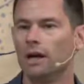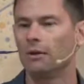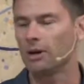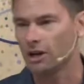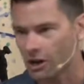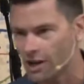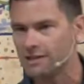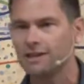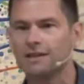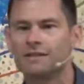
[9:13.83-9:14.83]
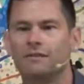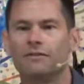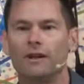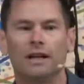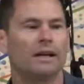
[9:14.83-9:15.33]
I want to cause less
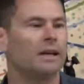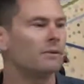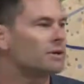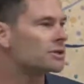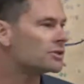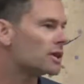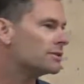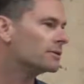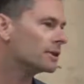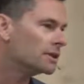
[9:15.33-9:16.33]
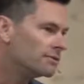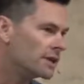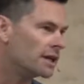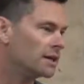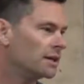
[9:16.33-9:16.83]
suffering, and I want to try to
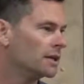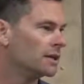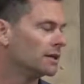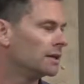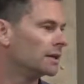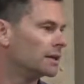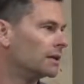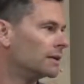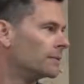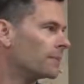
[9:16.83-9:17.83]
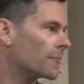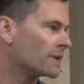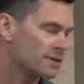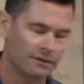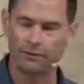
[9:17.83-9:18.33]
alleviate
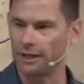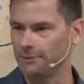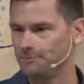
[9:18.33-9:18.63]
suffering.